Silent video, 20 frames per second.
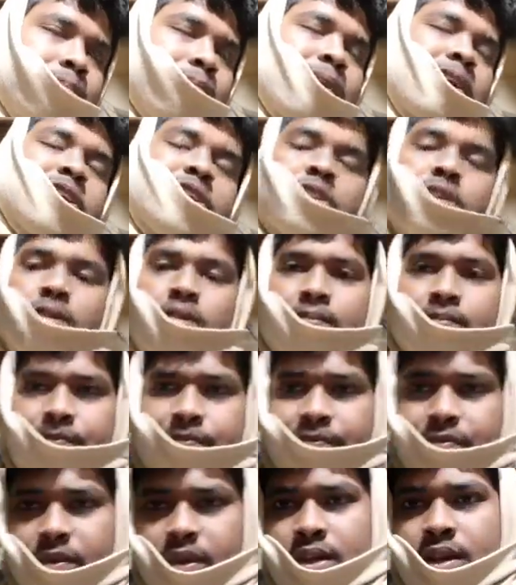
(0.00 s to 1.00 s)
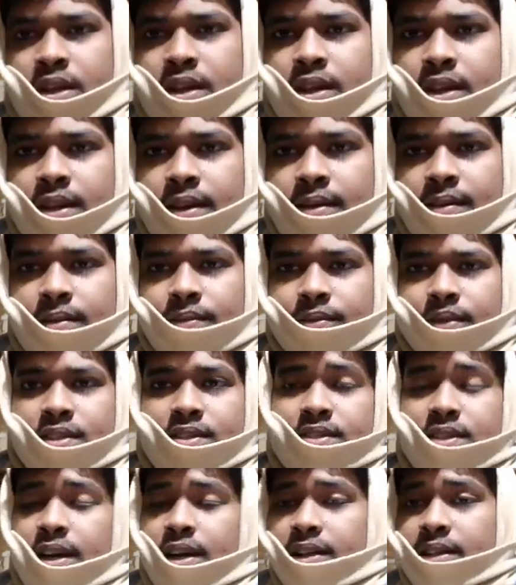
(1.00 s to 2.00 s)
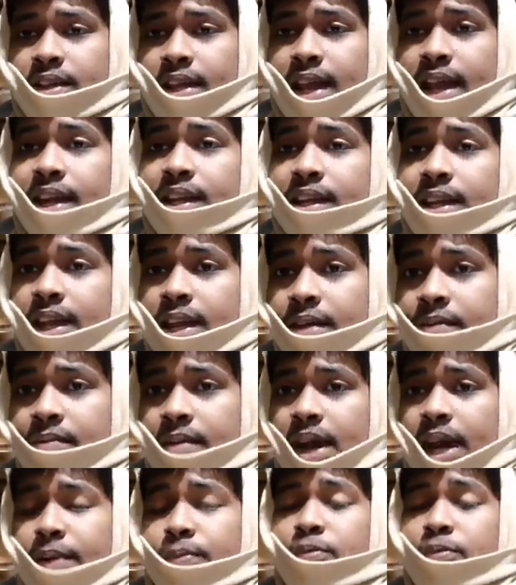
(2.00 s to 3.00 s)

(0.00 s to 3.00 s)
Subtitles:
pressure. These are the atm,